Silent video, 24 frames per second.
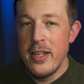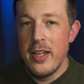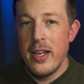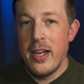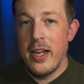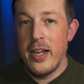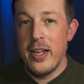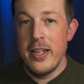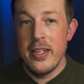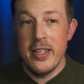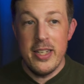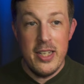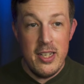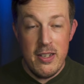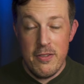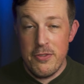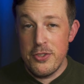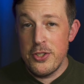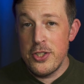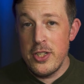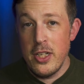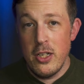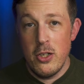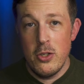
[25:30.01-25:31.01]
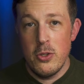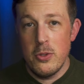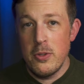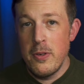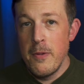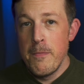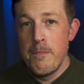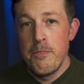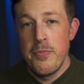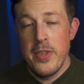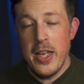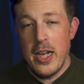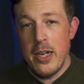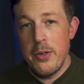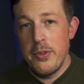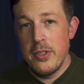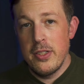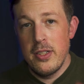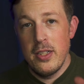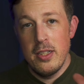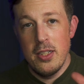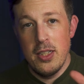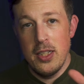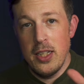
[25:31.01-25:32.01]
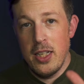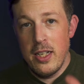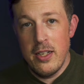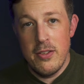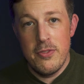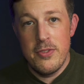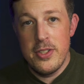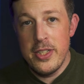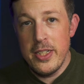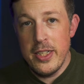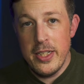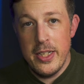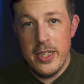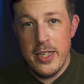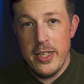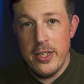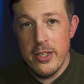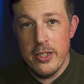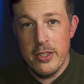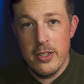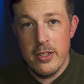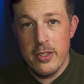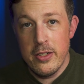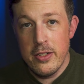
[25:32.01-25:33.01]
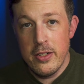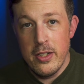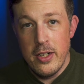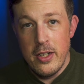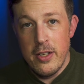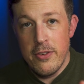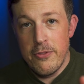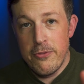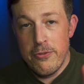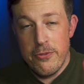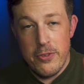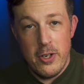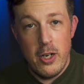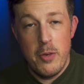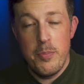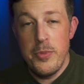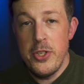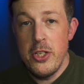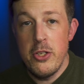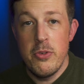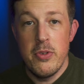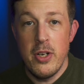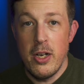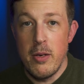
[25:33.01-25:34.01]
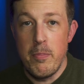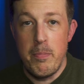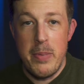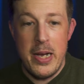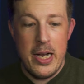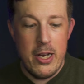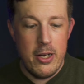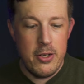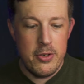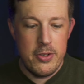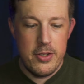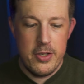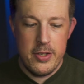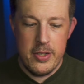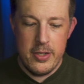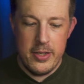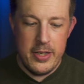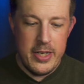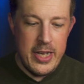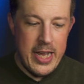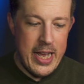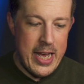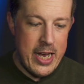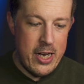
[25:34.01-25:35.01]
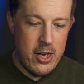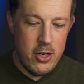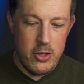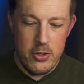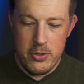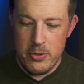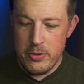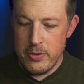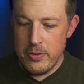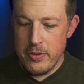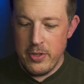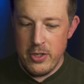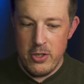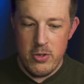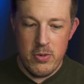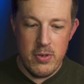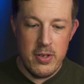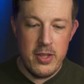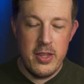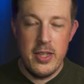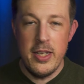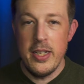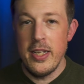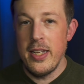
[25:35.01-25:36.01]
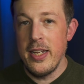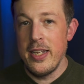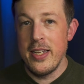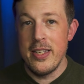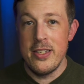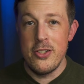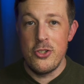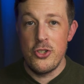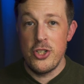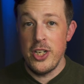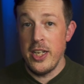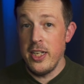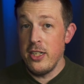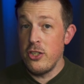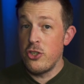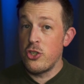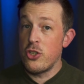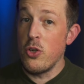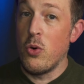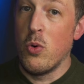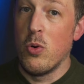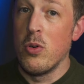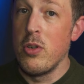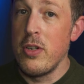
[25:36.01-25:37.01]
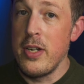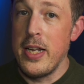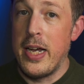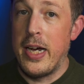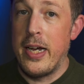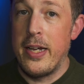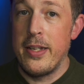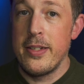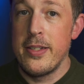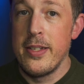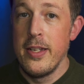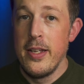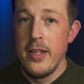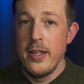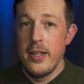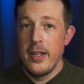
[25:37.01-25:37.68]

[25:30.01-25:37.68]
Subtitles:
If so, I would love to hear from you about how your thinking has changed or not.